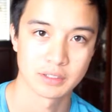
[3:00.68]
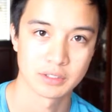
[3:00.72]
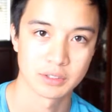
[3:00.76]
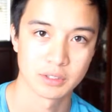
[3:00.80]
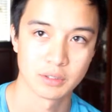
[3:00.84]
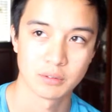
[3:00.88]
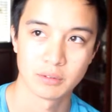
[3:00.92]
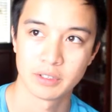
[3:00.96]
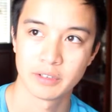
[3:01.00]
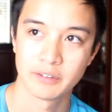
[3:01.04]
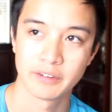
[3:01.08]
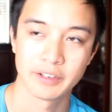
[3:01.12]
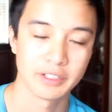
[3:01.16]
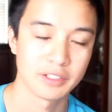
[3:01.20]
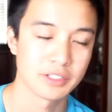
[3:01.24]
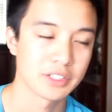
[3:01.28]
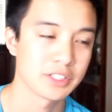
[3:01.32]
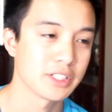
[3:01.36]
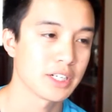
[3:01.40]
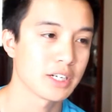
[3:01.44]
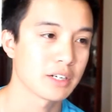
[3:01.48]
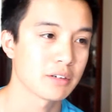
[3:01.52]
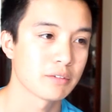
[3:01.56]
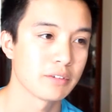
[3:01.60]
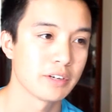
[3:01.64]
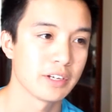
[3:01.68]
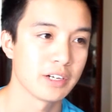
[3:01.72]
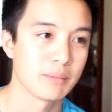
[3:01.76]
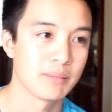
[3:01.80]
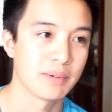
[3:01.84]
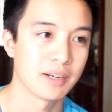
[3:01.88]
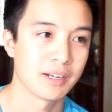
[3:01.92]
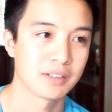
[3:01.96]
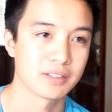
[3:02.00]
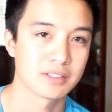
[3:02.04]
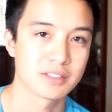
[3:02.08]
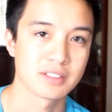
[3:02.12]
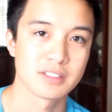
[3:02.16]
so the one at Radio Shack read
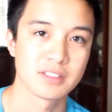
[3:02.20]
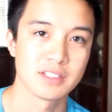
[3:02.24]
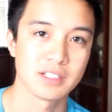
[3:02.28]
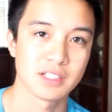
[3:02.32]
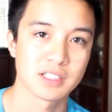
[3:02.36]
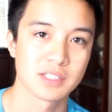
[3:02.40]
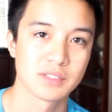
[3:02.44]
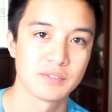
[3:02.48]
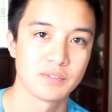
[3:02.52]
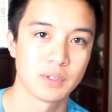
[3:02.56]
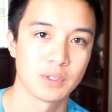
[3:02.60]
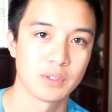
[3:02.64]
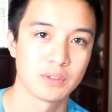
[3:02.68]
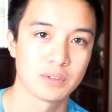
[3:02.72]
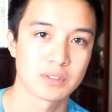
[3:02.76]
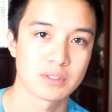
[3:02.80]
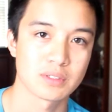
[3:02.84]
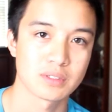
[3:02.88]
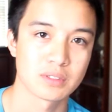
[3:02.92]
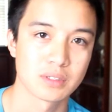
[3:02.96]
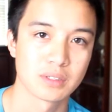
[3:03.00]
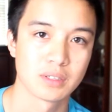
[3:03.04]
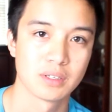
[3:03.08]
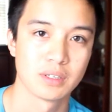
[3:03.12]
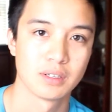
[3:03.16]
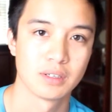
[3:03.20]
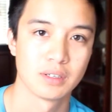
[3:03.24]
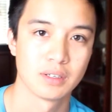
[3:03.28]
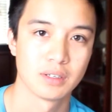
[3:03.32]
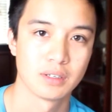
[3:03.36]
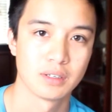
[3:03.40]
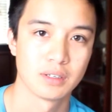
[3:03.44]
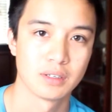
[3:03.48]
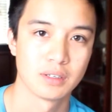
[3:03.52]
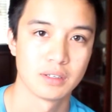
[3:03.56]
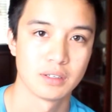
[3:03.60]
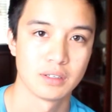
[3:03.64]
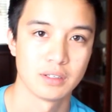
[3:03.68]
about 6 volts,
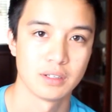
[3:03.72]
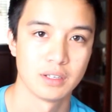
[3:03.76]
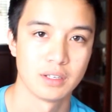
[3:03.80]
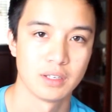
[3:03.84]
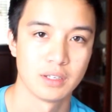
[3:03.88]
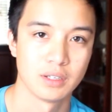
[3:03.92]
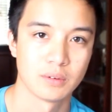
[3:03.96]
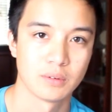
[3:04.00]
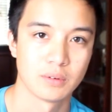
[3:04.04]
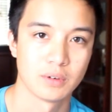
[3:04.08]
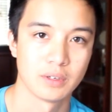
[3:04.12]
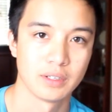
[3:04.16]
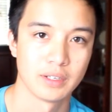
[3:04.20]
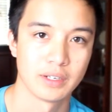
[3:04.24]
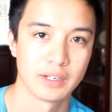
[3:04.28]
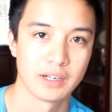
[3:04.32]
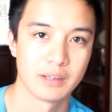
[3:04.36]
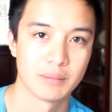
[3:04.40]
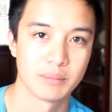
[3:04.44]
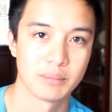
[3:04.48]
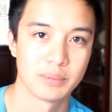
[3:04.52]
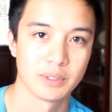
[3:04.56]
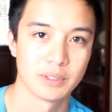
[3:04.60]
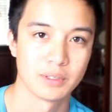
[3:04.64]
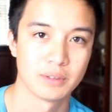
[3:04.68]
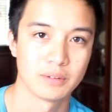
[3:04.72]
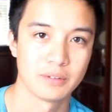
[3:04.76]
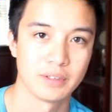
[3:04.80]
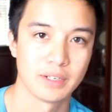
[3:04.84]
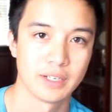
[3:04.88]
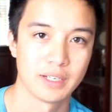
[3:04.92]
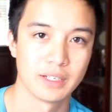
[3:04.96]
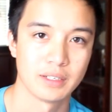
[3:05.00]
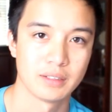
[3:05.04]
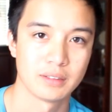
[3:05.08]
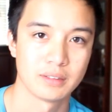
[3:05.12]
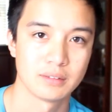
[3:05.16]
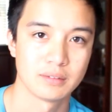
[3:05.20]
and the one that I built
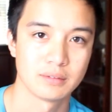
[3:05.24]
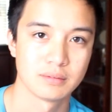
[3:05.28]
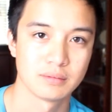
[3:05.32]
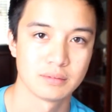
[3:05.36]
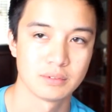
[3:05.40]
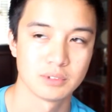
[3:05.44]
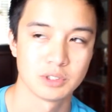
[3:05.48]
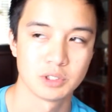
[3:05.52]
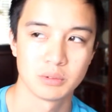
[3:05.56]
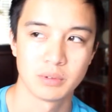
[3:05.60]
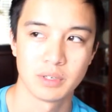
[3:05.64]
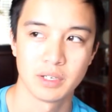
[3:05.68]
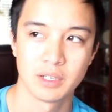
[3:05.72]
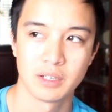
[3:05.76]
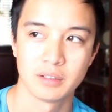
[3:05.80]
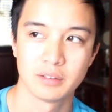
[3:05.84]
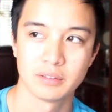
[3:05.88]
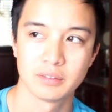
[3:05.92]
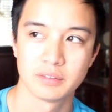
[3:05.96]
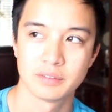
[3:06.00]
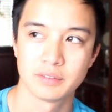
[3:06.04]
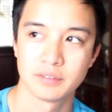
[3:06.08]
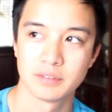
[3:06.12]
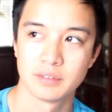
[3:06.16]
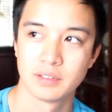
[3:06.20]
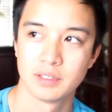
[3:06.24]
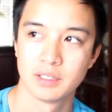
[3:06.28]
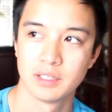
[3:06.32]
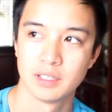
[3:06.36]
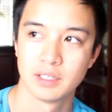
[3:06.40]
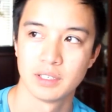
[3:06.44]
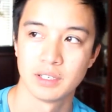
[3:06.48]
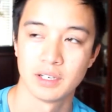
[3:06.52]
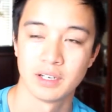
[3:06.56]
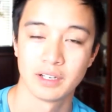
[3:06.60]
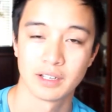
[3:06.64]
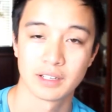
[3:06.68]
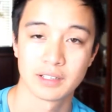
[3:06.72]
read 12
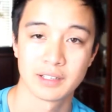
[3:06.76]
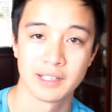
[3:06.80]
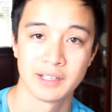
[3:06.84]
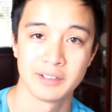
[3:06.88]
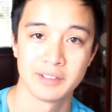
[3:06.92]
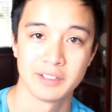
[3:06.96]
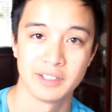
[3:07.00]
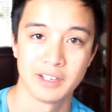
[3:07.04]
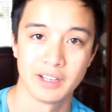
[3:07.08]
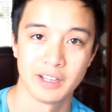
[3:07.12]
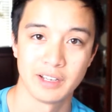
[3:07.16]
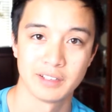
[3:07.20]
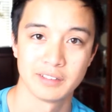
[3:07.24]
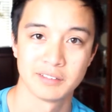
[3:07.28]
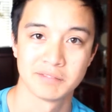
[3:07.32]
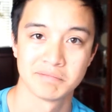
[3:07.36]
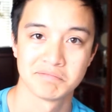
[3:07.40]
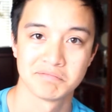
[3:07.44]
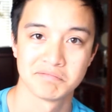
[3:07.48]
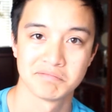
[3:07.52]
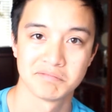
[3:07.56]
on a cloudy day.